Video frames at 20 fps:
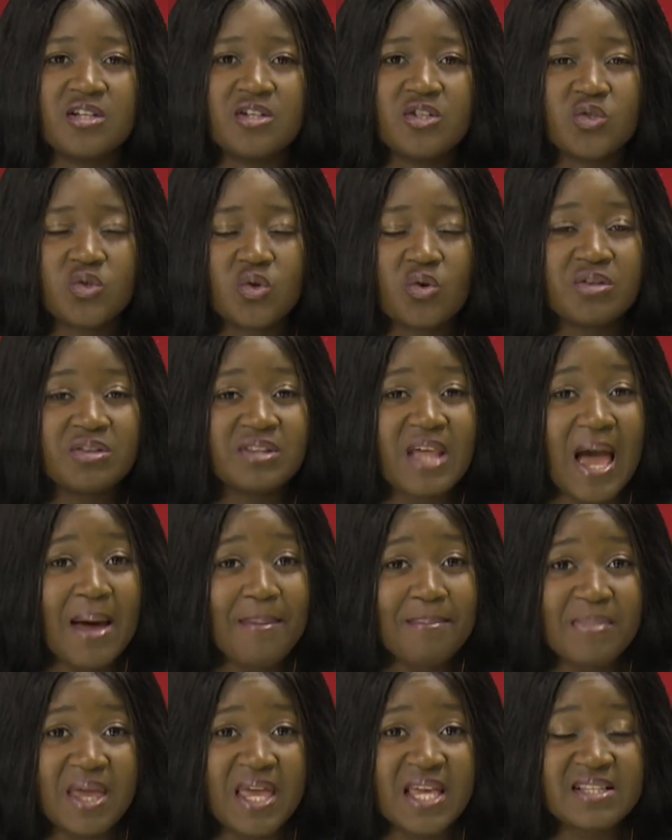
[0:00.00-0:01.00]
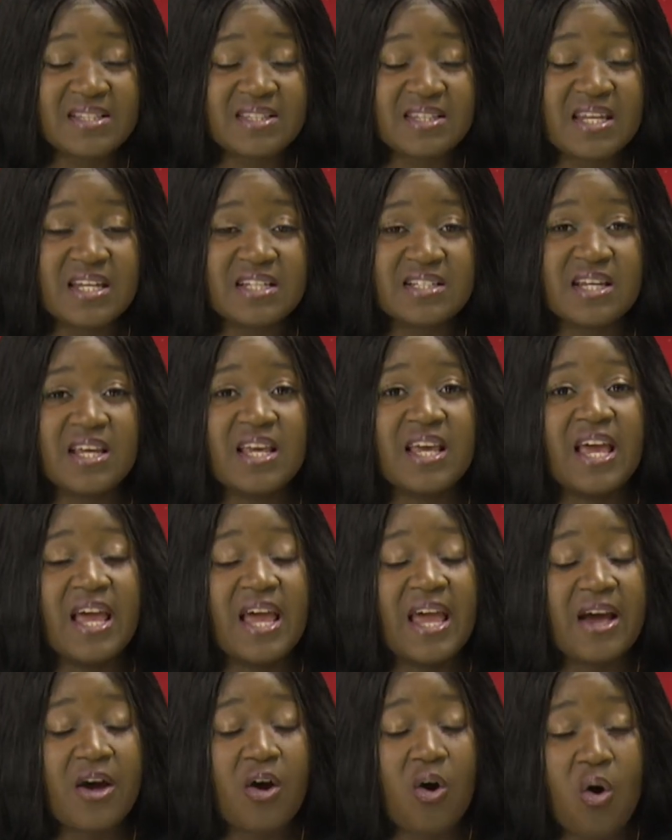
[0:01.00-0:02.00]
So that makes it
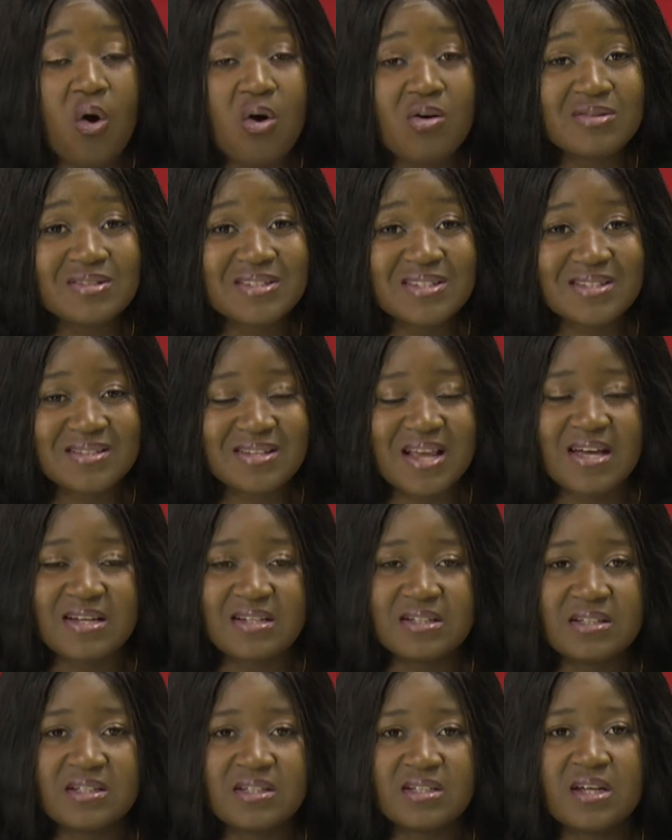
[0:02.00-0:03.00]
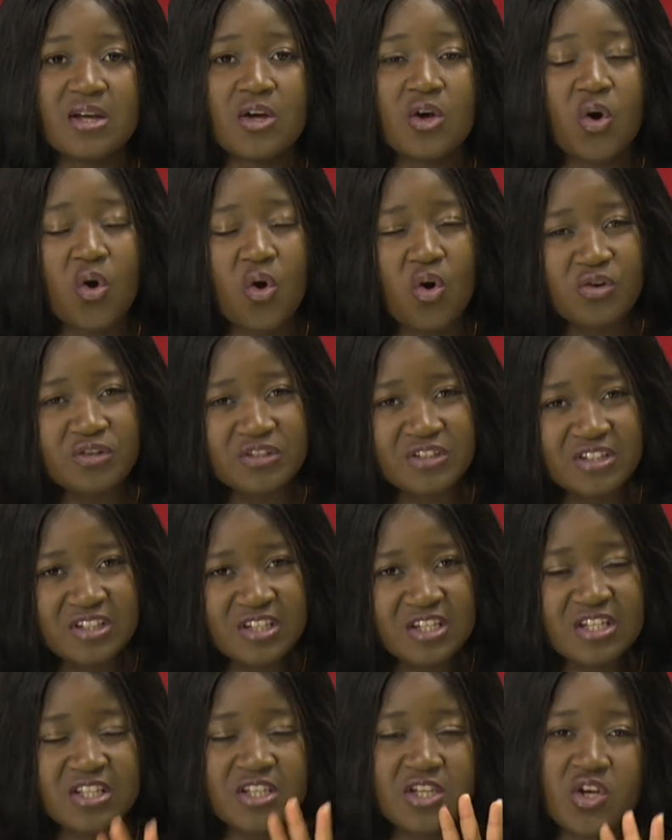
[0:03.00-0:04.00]
a constant,
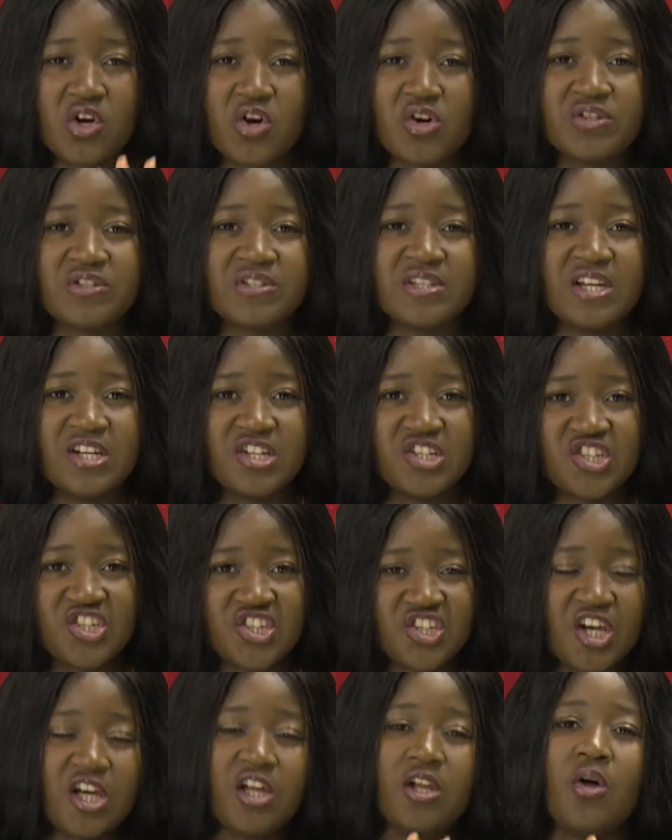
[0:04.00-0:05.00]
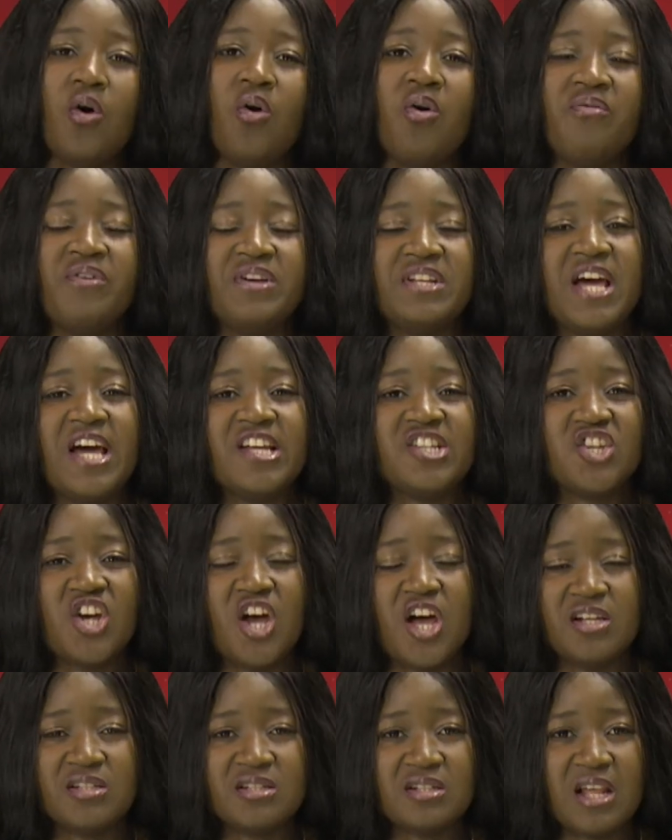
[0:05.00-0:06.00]
continuous shell over that
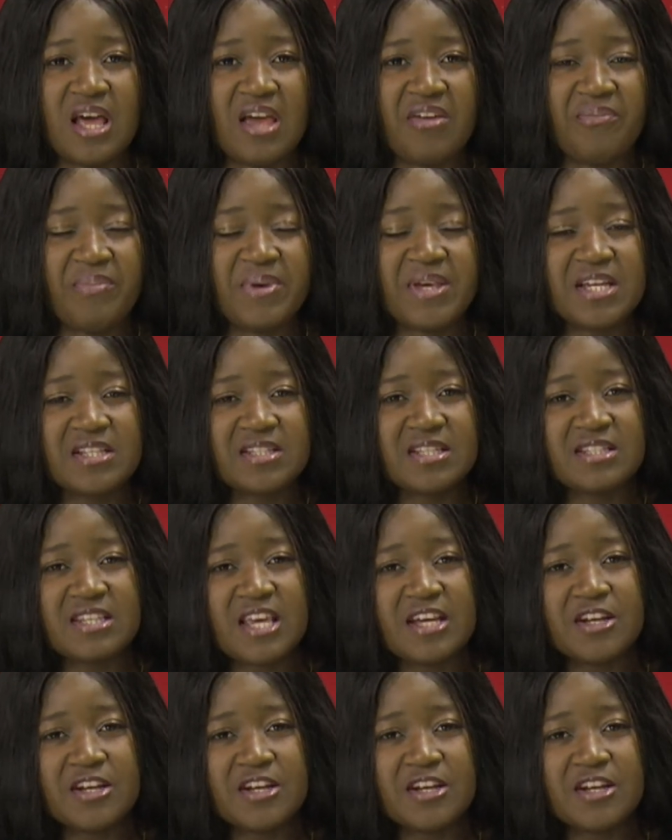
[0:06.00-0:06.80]
child's life, because it's going to